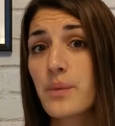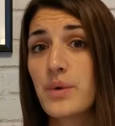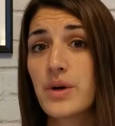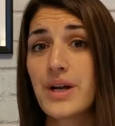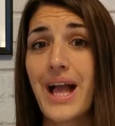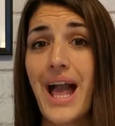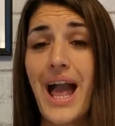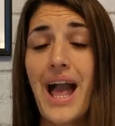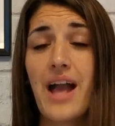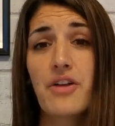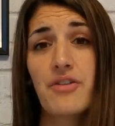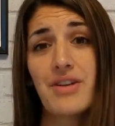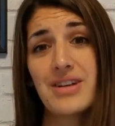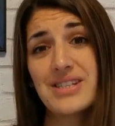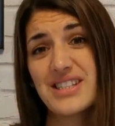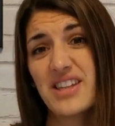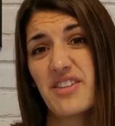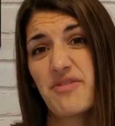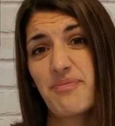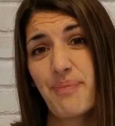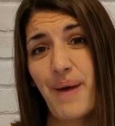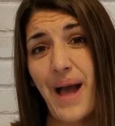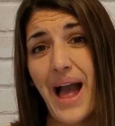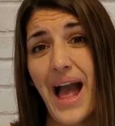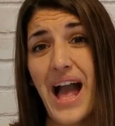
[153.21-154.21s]
will get
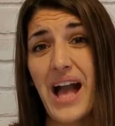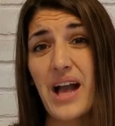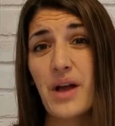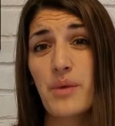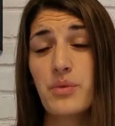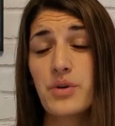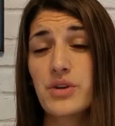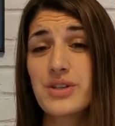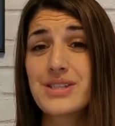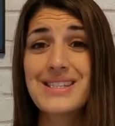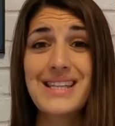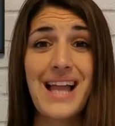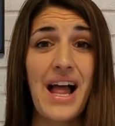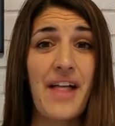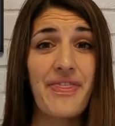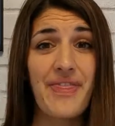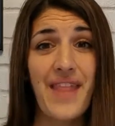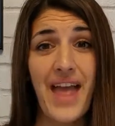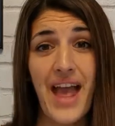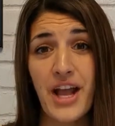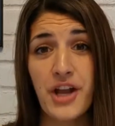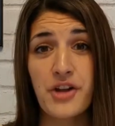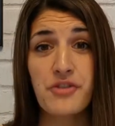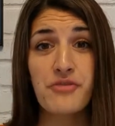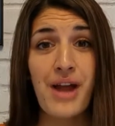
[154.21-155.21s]
aggressive back, will stand
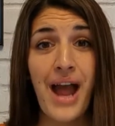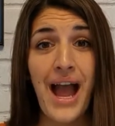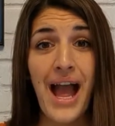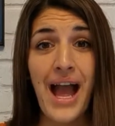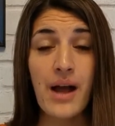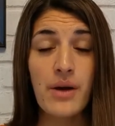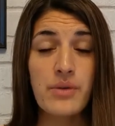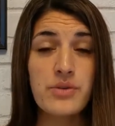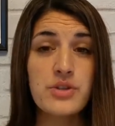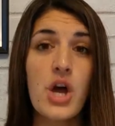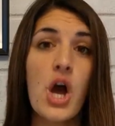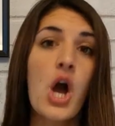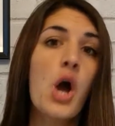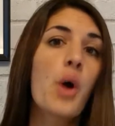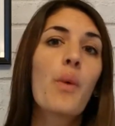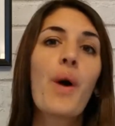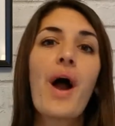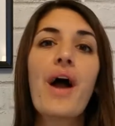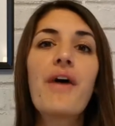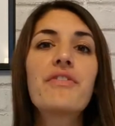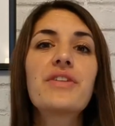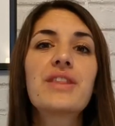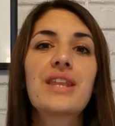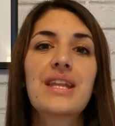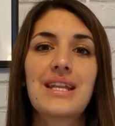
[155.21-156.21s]
their ground,
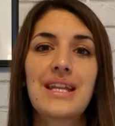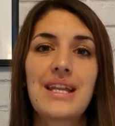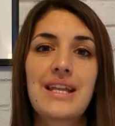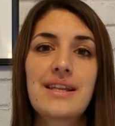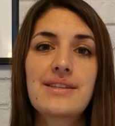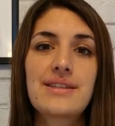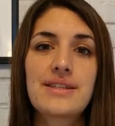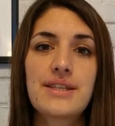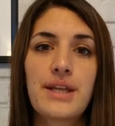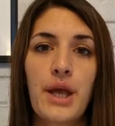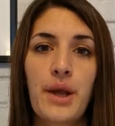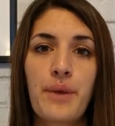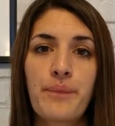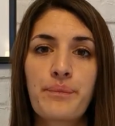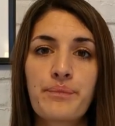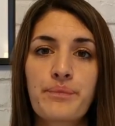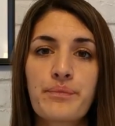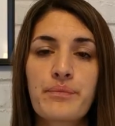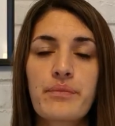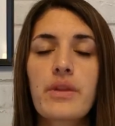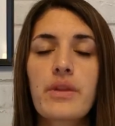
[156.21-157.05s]
whatever they need to do.